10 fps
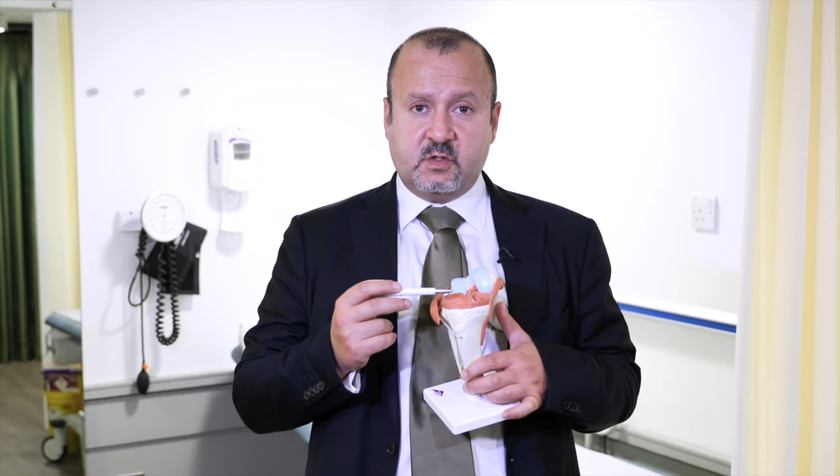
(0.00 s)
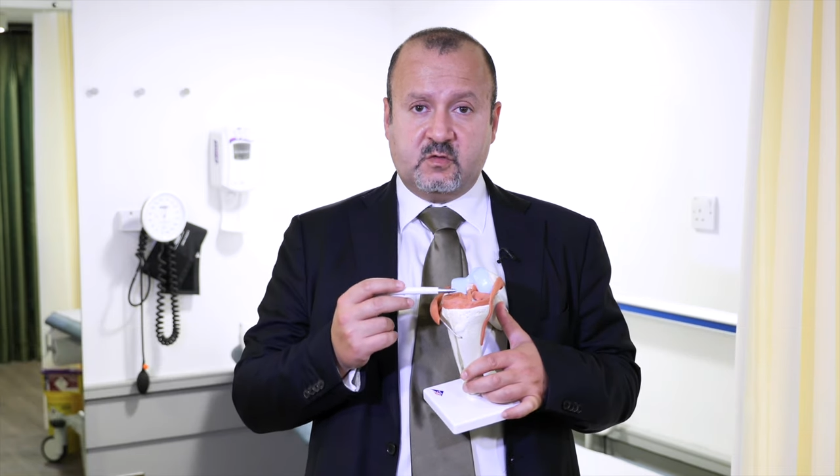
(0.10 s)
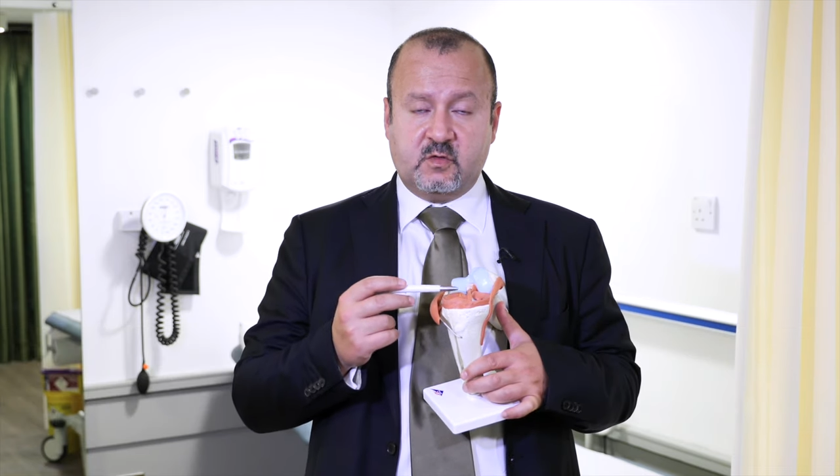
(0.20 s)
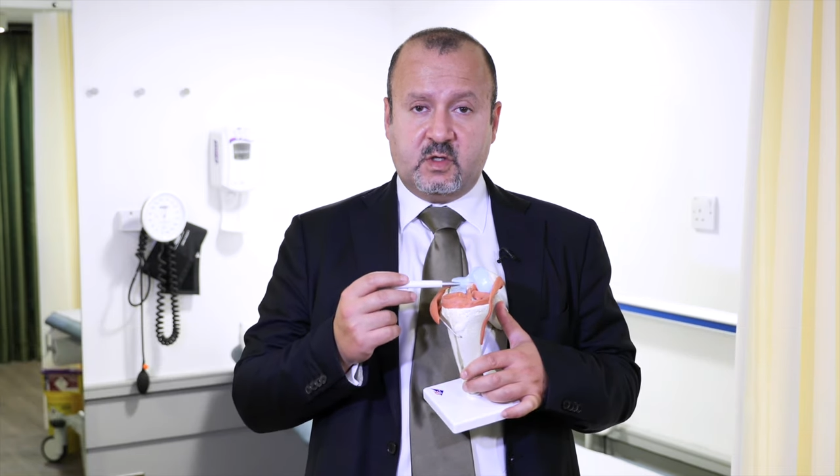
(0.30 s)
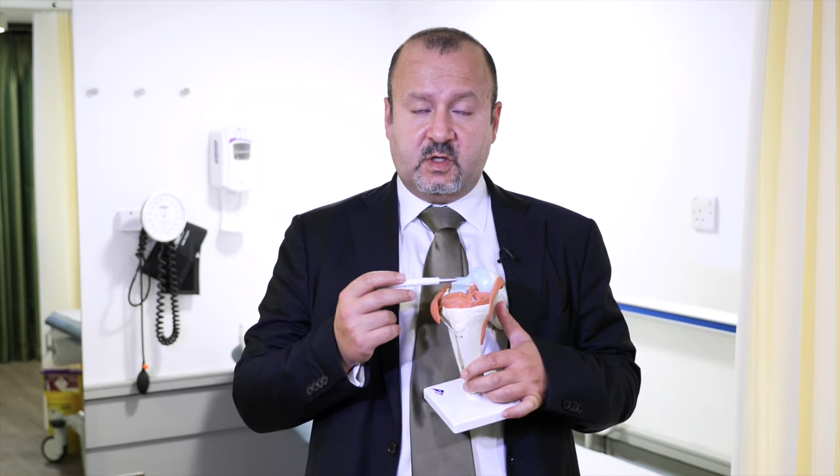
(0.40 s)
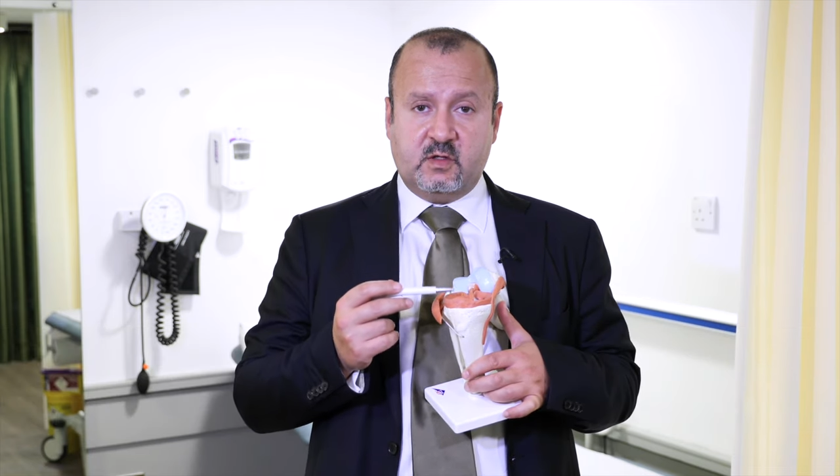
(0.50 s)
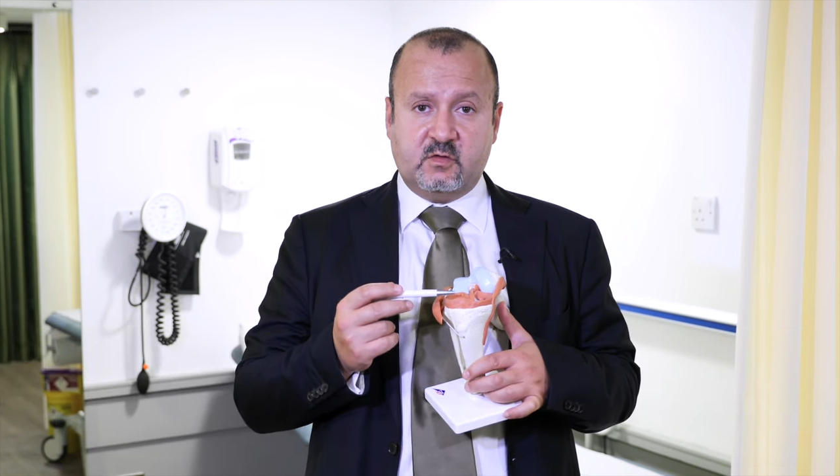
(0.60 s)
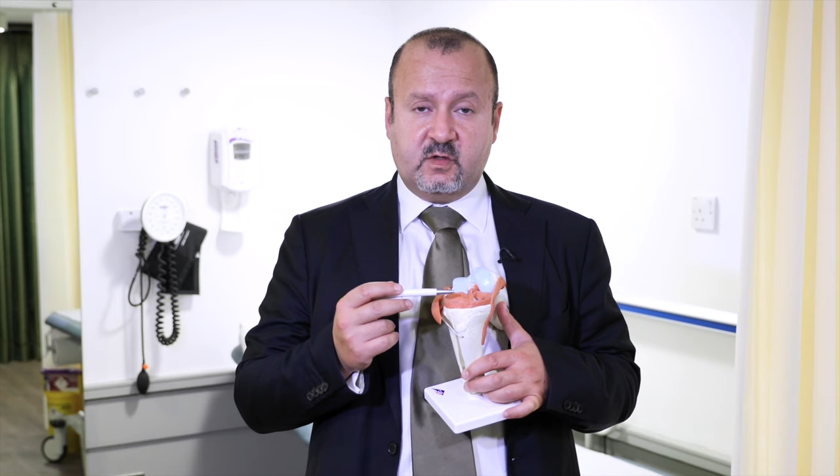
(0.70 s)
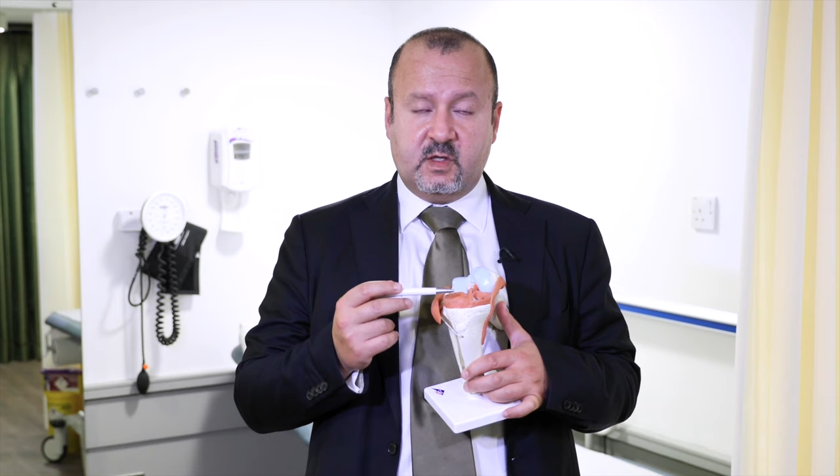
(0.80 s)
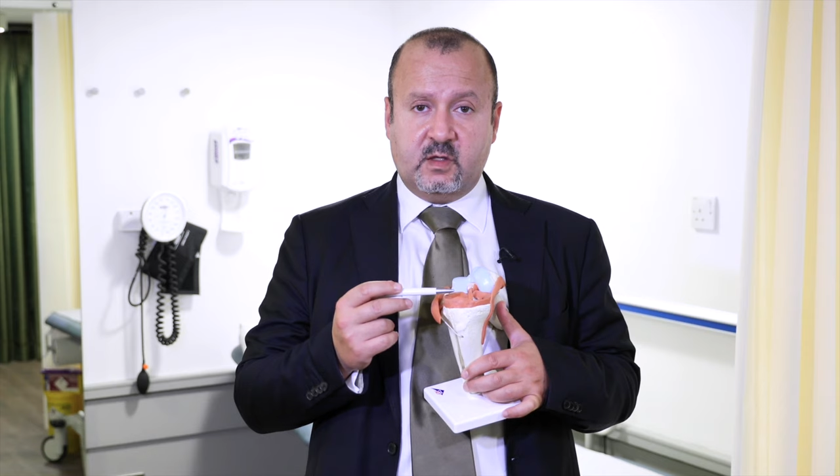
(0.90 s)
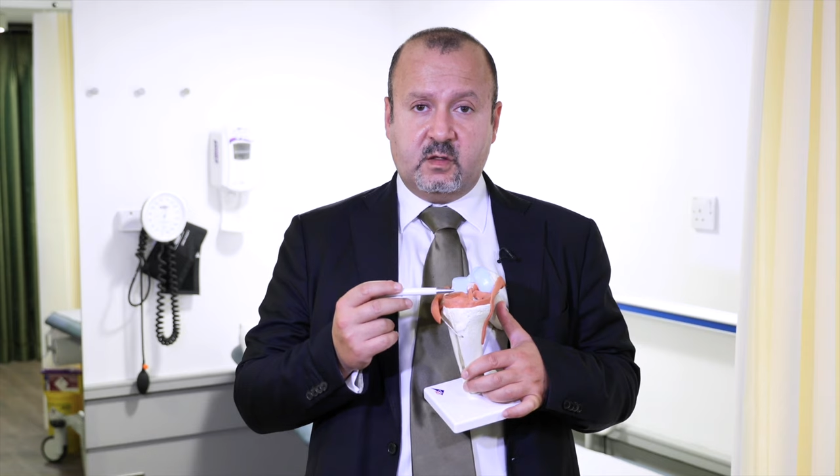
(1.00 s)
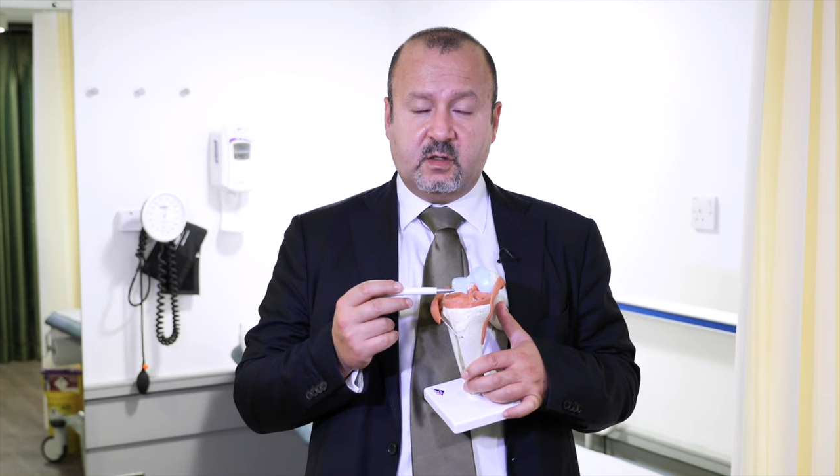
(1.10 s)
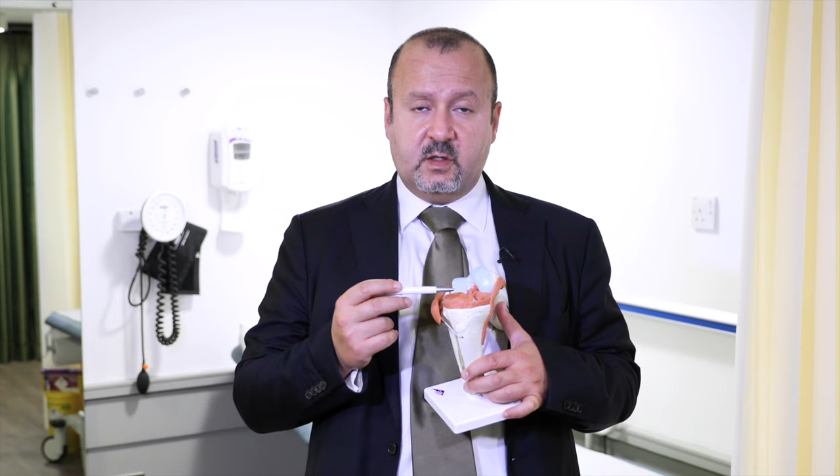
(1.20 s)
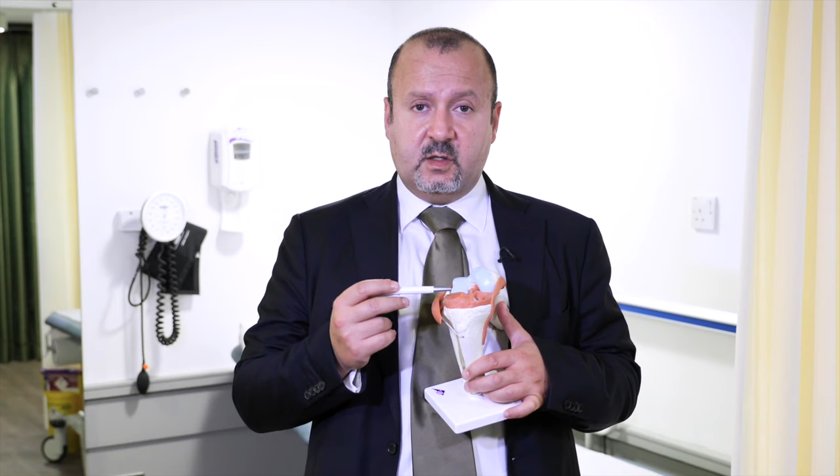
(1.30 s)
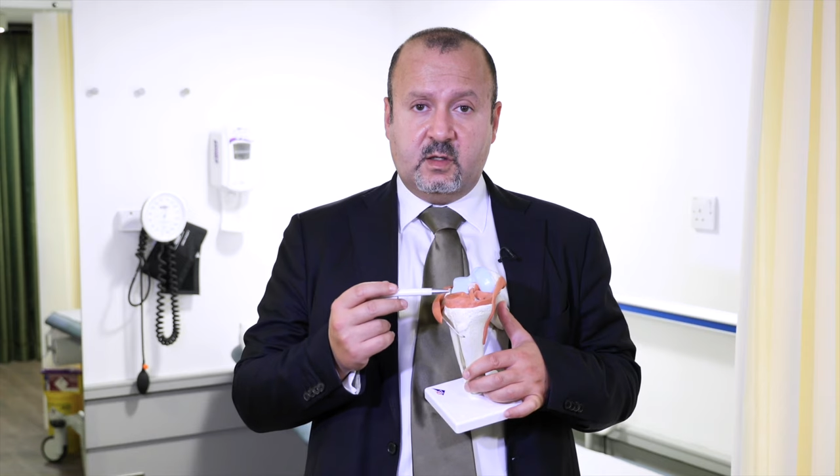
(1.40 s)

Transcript: as an ACL